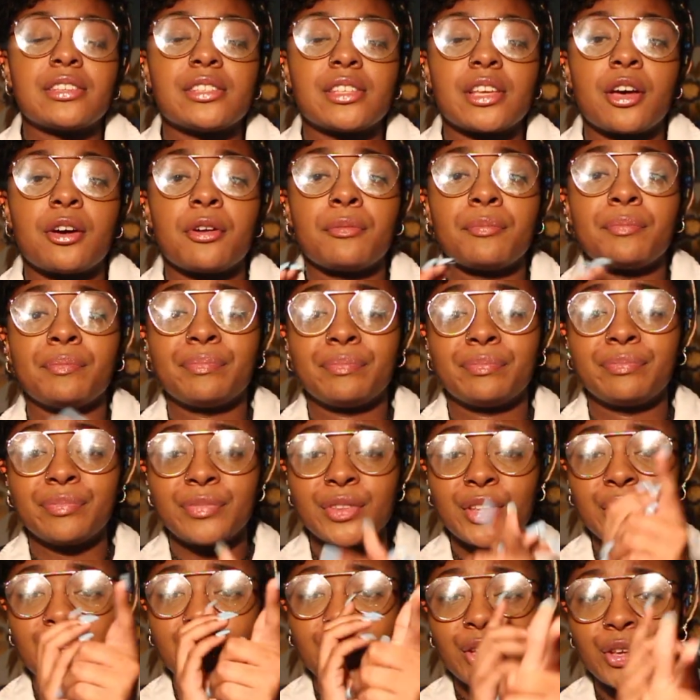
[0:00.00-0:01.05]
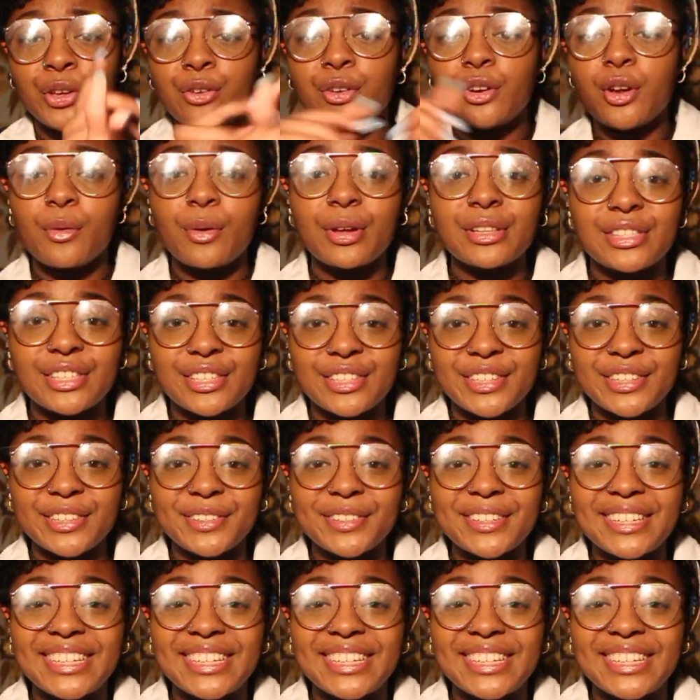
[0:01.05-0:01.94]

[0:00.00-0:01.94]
So you know what to do.